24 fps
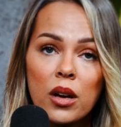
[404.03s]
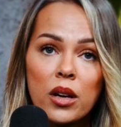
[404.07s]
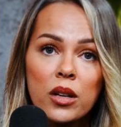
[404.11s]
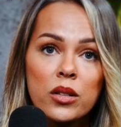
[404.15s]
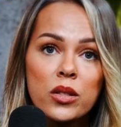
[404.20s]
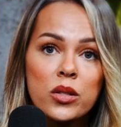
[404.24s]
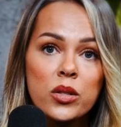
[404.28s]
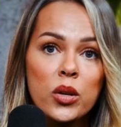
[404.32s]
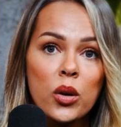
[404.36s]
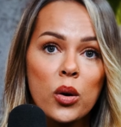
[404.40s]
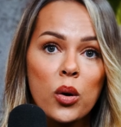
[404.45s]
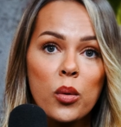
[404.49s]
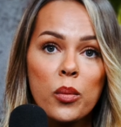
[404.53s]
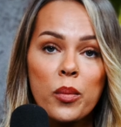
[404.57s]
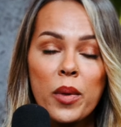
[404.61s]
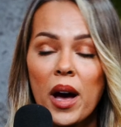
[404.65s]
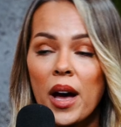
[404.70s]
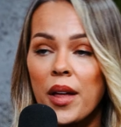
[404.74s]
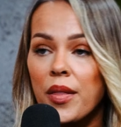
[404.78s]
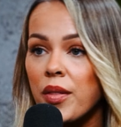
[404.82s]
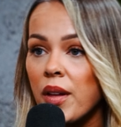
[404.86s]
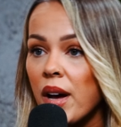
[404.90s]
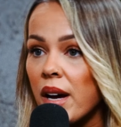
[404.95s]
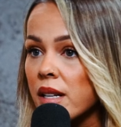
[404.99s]
So
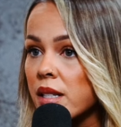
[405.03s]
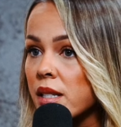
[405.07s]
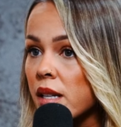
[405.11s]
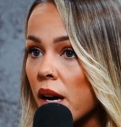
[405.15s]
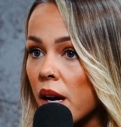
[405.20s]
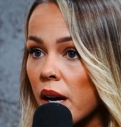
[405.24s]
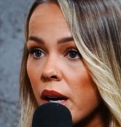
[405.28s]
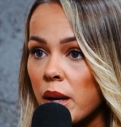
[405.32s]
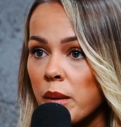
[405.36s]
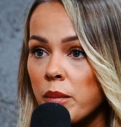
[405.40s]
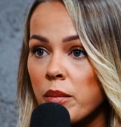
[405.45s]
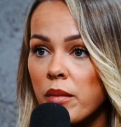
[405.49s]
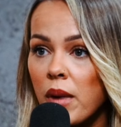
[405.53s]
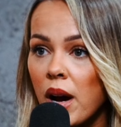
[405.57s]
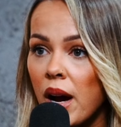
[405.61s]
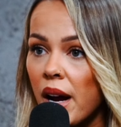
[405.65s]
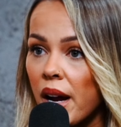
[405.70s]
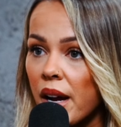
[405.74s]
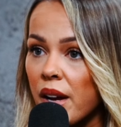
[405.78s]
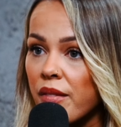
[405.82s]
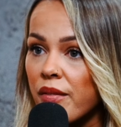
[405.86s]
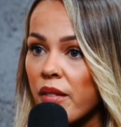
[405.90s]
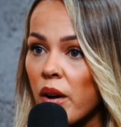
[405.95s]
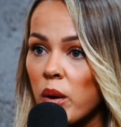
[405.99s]
at that time,
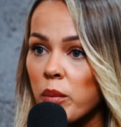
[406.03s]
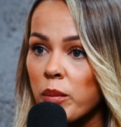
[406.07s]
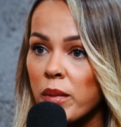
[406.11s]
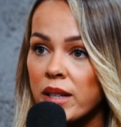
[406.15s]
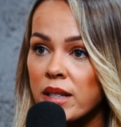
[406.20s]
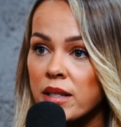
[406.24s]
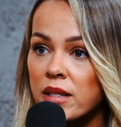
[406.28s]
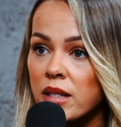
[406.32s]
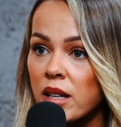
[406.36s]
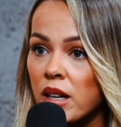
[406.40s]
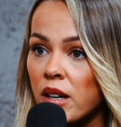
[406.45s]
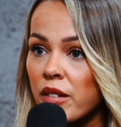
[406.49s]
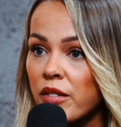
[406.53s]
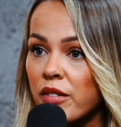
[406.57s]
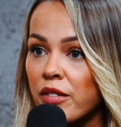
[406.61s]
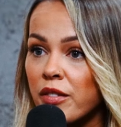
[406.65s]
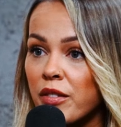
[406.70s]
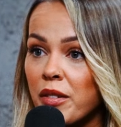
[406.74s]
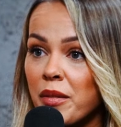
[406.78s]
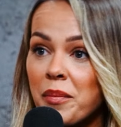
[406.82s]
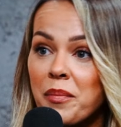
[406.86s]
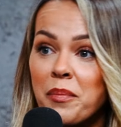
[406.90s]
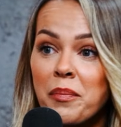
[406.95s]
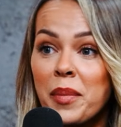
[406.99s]
I found
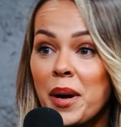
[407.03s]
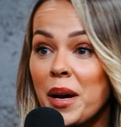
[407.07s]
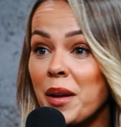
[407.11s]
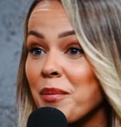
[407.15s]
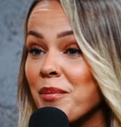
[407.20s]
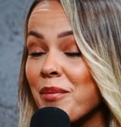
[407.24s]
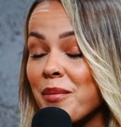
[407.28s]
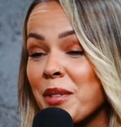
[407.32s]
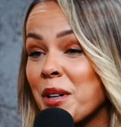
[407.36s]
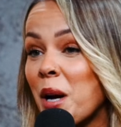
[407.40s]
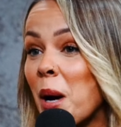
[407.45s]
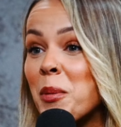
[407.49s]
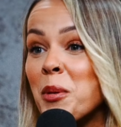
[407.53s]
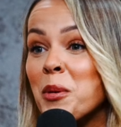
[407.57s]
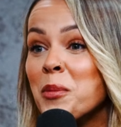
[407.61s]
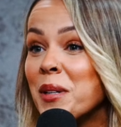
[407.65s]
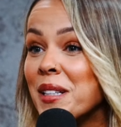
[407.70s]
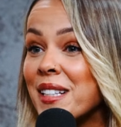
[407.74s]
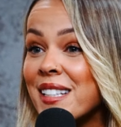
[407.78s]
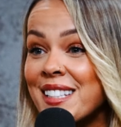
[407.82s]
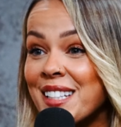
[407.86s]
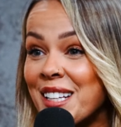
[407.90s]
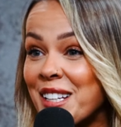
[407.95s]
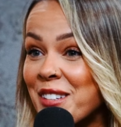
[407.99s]
myself, by a couple
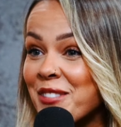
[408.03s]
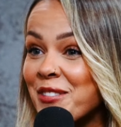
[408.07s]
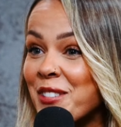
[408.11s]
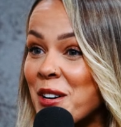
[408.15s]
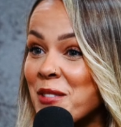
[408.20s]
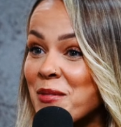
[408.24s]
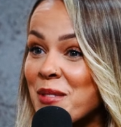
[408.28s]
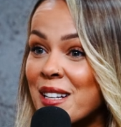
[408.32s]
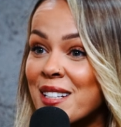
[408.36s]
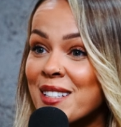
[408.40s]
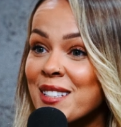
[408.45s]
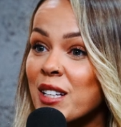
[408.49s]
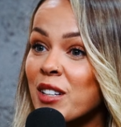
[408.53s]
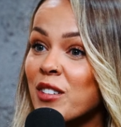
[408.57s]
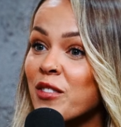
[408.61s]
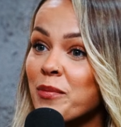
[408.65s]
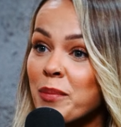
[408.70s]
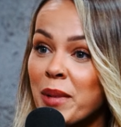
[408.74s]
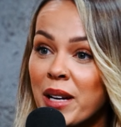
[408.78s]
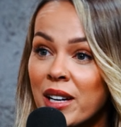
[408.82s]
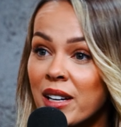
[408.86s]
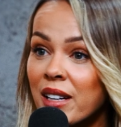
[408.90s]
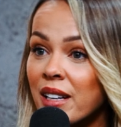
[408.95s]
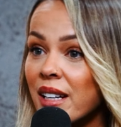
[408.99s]
months in,
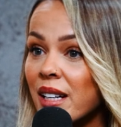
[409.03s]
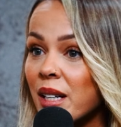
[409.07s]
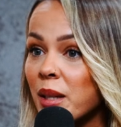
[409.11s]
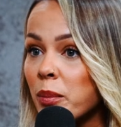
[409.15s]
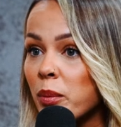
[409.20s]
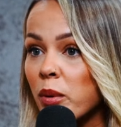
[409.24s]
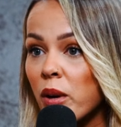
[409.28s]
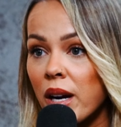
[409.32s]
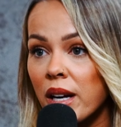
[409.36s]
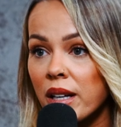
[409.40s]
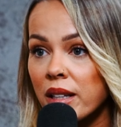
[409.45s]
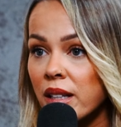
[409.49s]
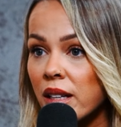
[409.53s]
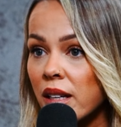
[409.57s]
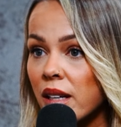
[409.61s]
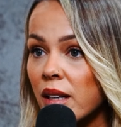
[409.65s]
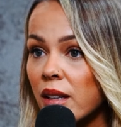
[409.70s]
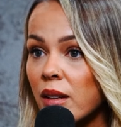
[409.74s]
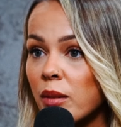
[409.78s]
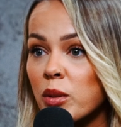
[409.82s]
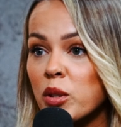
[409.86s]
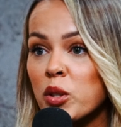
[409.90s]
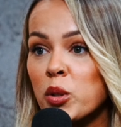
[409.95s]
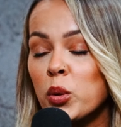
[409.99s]
married,
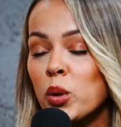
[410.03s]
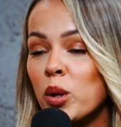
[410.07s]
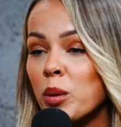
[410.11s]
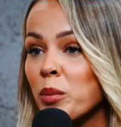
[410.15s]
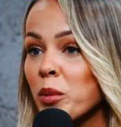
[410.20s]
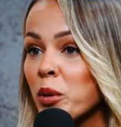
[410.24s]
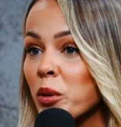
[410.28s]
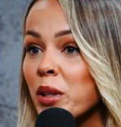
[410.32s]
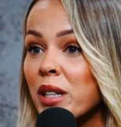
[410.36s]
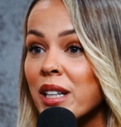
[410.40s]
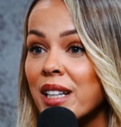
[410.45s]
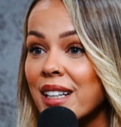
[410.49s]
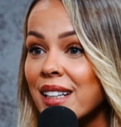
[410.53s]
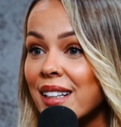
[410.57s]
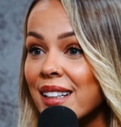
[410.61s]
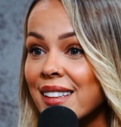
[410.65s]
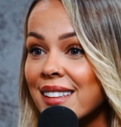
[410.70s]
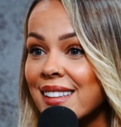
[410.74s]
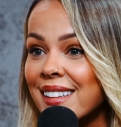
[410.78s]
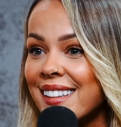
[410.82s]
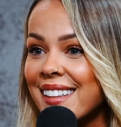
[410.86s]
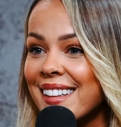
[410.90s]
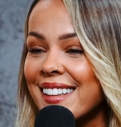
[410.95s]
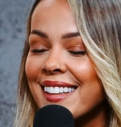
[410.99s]
pregnant to a
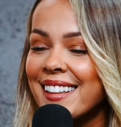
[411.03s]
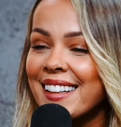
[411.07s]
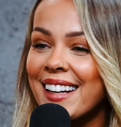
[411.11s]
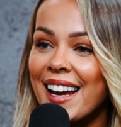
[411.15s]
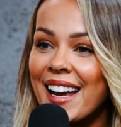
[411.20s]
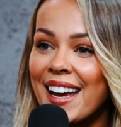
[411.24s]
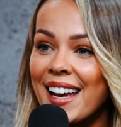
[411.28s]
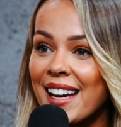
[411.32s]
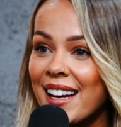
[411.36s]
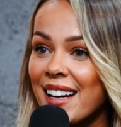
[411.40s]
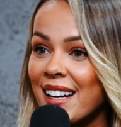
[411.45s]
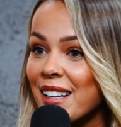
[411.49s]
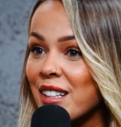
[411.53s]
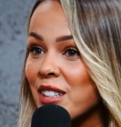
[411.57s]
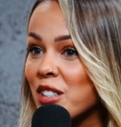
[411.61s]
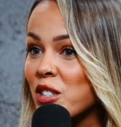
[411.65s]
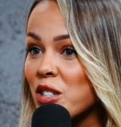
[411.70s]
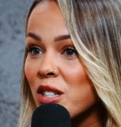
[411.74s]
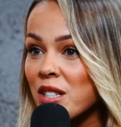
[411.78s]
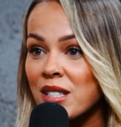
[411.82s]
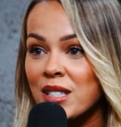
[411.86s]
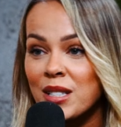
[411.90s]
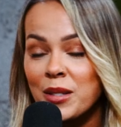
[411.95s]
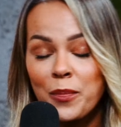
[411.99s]
Marine, and
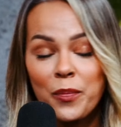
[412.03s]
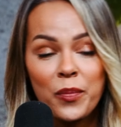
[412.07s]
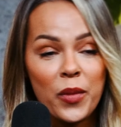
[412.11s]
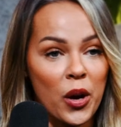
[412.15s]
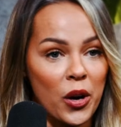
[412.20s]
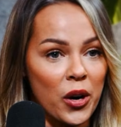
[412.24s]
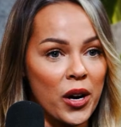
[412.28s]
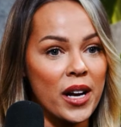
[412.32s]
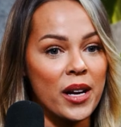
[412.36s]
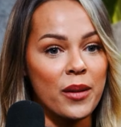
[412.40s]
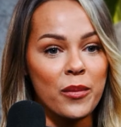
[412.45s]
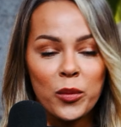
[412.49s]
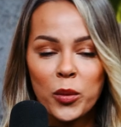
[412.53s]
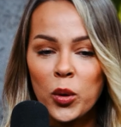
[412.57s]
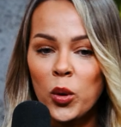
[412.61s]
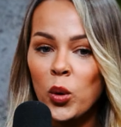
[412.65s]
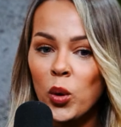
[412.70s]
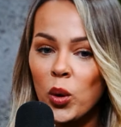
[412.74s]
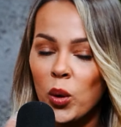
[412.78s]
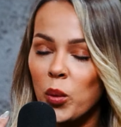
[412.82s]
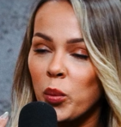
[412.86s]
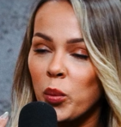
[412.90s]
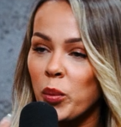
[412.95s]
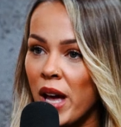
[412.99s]
just, all right,
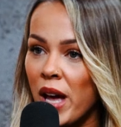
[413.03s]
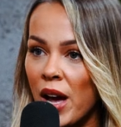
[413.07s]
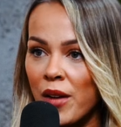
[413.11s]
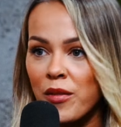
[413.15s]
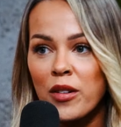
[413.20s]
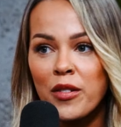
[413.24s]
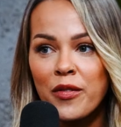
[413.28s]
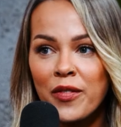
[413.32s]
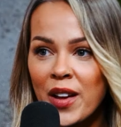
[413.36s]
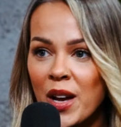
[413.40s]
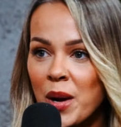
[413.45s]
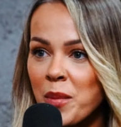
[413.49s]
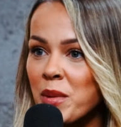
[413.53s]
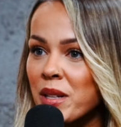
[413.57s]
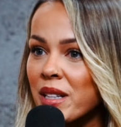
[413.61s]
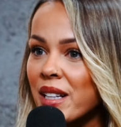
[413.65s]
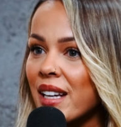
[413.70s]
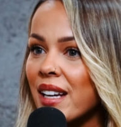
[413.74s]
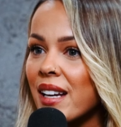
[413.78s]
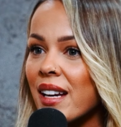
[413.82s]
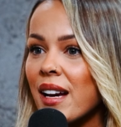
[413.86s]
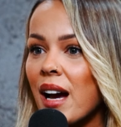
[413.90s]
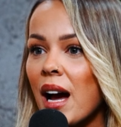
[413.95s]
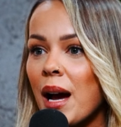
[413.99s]
cool. We have a
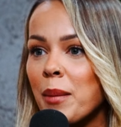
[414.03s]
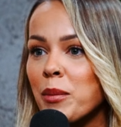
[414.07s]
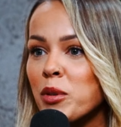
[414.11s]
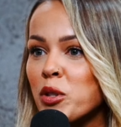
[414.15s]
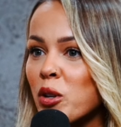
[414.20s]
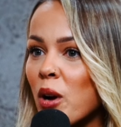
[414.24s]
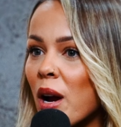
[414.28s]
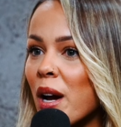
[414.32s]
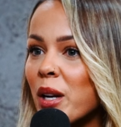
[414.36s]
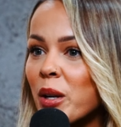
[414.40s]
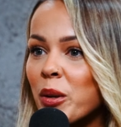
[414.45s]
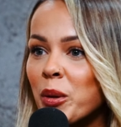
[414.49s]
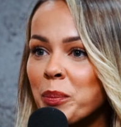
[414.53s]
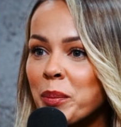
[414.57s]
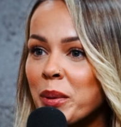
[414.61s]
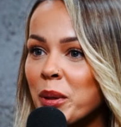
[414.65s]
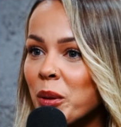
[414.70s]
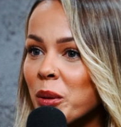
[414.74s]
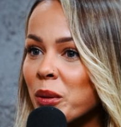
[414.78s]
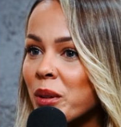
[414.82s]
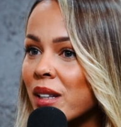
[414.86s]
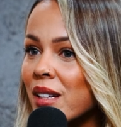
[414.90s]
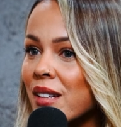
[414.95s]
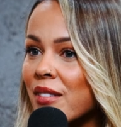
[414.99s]
family. I'm trying to
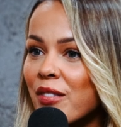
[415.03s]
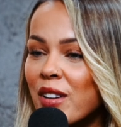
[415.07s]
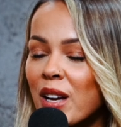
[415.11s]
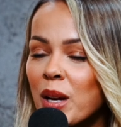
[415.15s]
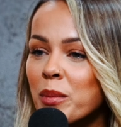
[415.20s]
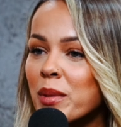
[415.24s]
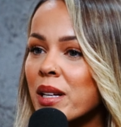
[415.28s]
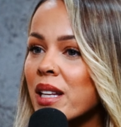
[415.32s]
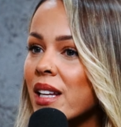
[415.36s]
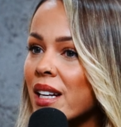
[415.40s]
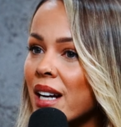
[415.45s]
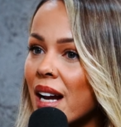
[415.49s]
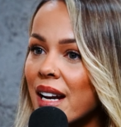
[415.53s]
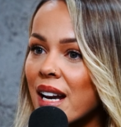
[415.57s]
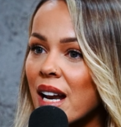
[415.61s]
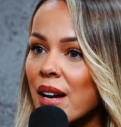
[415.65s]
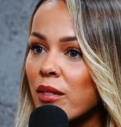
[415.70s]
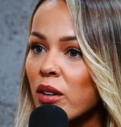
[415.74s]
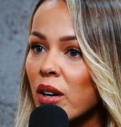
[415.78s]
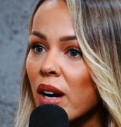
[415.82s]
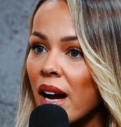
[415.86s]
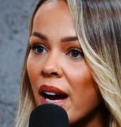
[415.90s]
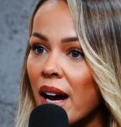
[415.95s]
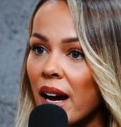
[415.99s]
build the family that I
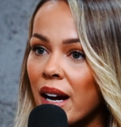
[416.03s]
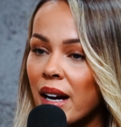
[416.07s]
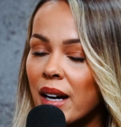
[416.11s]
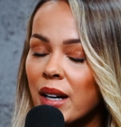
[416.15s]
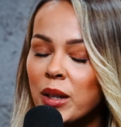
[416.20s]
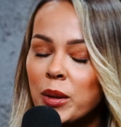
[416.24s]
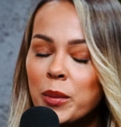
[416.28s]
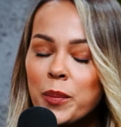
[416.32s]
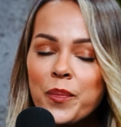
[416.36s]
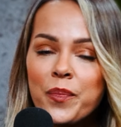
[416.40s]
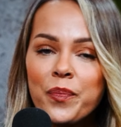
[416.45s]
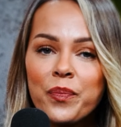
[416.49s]
never had.